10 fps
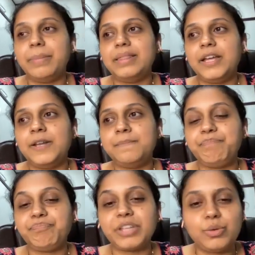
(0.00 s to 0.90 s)
but
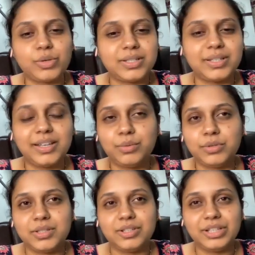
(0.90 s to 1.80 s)
then it was
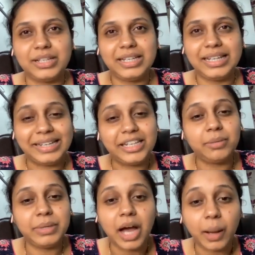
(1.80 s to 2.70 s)
really
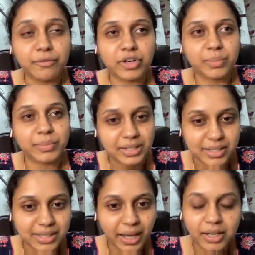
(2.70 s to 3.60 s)
eating me up from
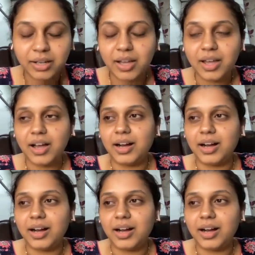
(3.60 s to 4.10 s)
inside.